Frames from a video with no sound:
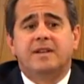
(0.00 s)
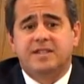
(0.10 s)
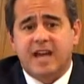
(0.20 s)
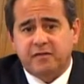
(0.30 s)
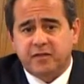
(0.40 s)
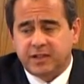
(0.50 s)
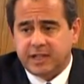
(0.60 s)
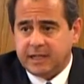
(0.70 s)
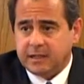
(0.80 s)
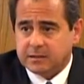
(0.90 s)

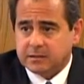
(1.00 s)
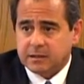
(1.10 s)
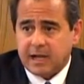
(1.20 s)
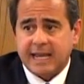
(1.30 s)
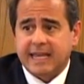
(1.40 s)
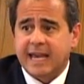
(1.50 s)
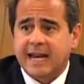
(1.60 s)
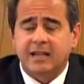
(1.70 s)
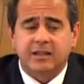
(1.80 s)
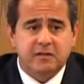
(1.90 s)
definitely I
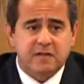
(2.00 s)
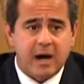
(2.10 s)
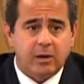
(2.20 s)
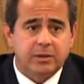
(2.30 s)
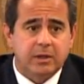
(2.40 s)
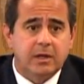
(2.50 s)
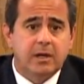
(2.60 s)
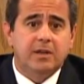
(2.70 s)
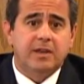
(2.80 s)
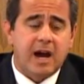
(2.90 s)
cannot leave out
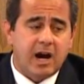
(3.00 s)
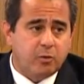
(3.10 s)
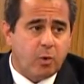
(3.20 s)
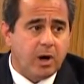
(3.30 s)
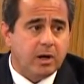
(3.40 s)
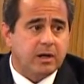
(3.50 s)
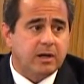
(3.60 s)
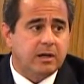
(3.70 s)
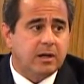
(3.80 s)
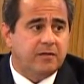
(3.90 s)
the hard work
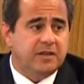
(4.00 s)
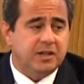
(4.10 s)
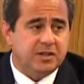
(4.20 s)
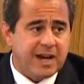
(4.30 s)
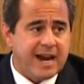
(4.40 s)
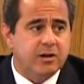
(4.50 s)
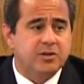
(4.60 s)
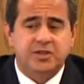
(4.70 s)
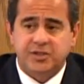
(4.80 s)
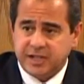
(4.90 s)
of the entire
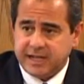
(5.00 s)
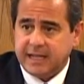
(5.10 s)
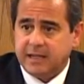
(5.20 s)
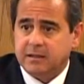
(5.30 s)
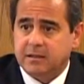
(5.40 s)
city,